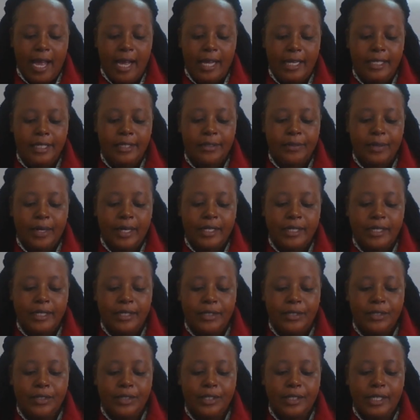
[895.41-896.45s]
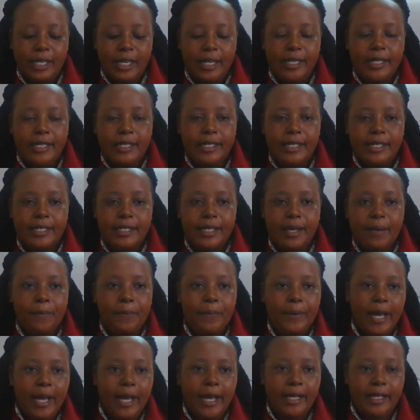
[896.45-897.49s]
Adequate nutrient
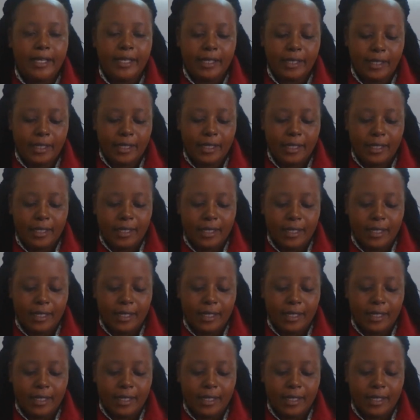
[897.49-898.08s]
supply.